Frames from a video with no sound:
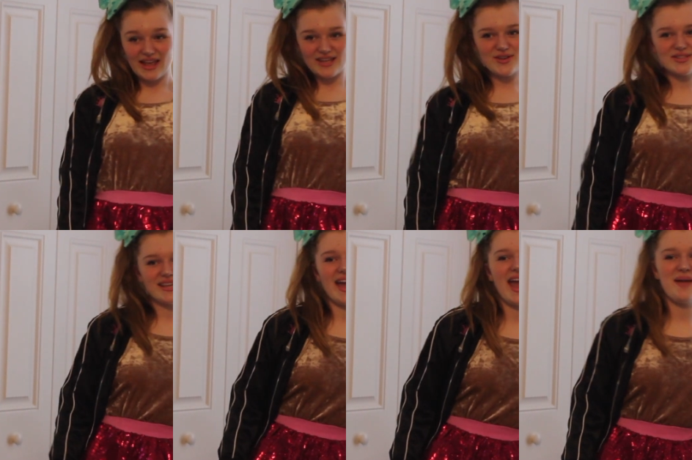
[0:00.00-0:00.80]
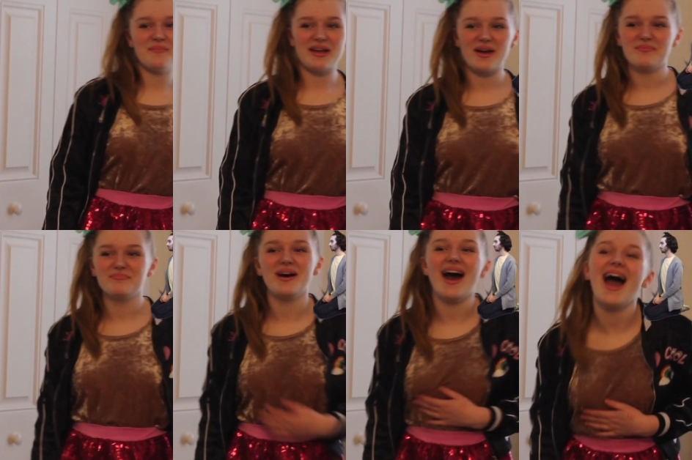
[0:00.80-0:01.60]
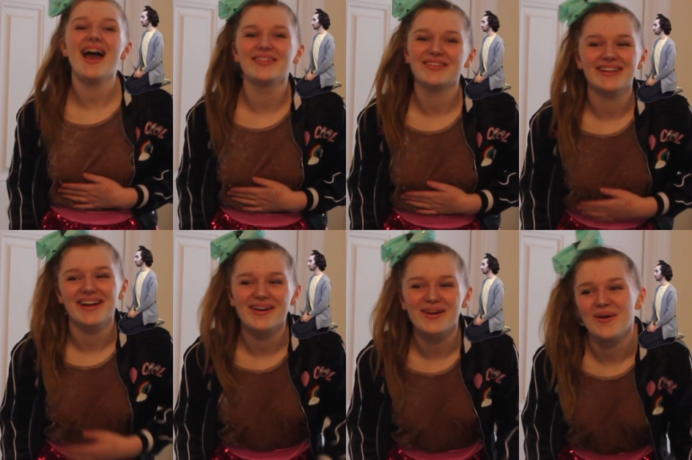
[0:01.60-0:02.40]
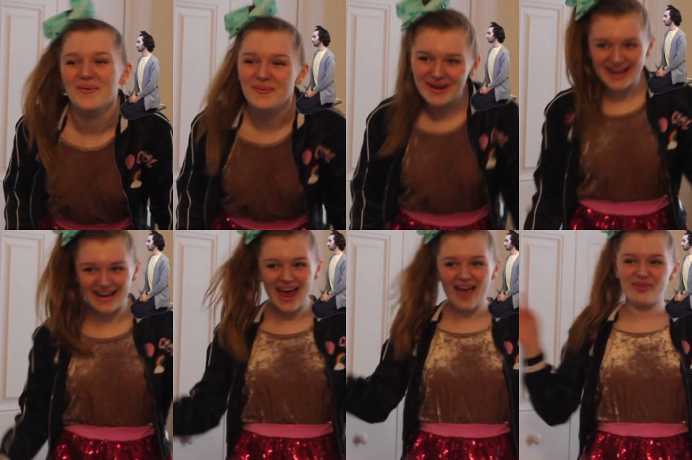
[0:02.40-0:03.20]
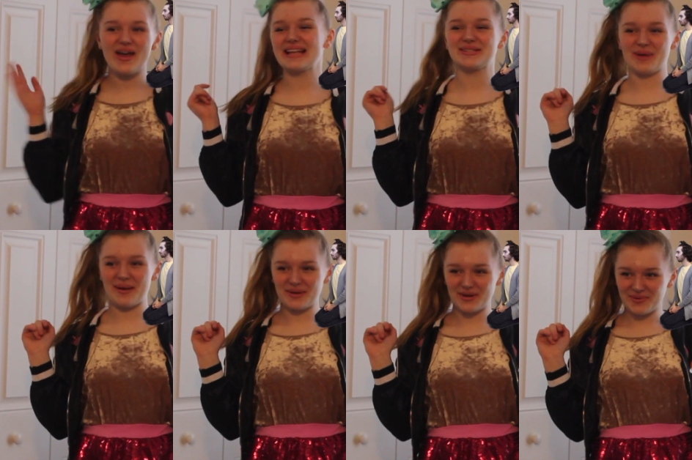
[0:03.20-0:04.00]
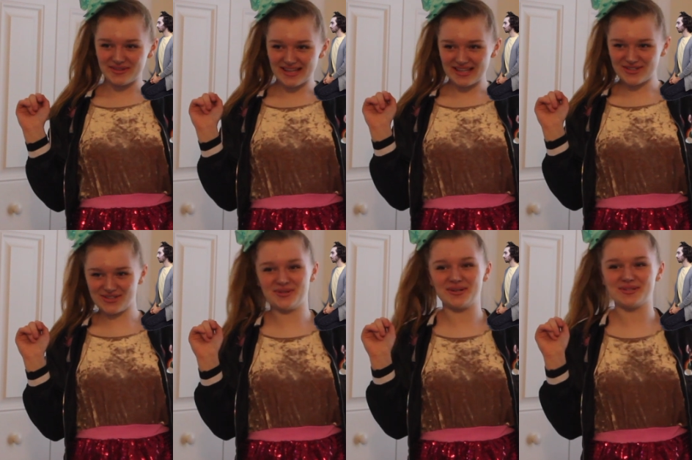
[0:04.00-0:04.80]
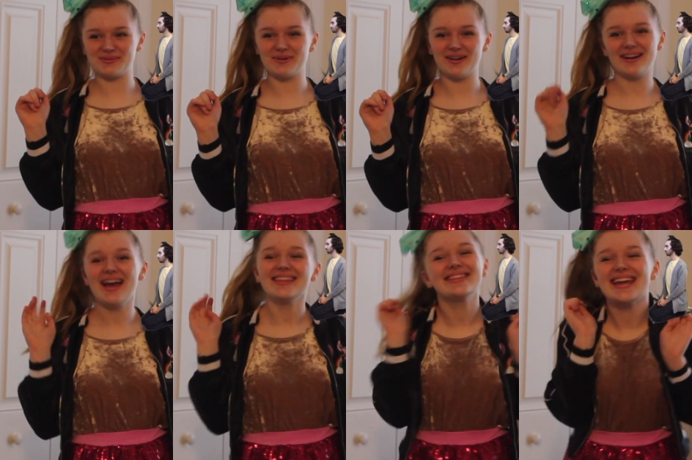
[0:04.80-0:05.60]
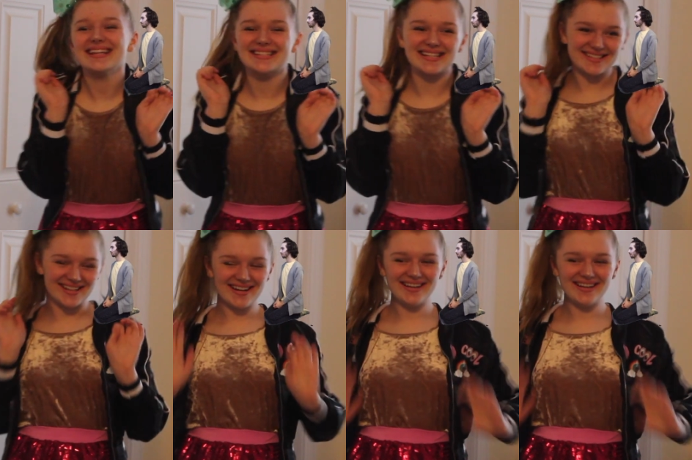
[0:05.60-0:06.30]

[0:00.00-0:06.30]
Usually I hate makeup, but I look like a queen. That's why I'm gonna win the Kids' Choice Award. Thanks, sister.